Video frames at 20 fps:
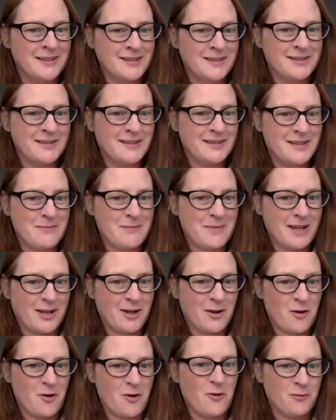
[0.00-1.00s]
mm-hmm. to make
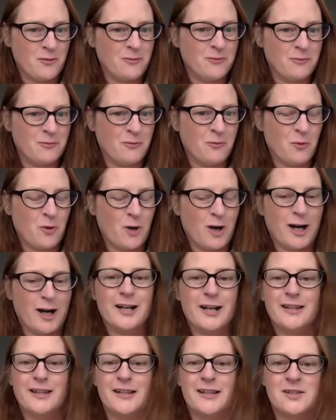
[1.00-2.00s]
it all work.
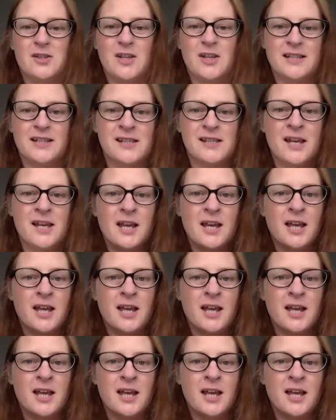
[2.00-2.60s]
That's that's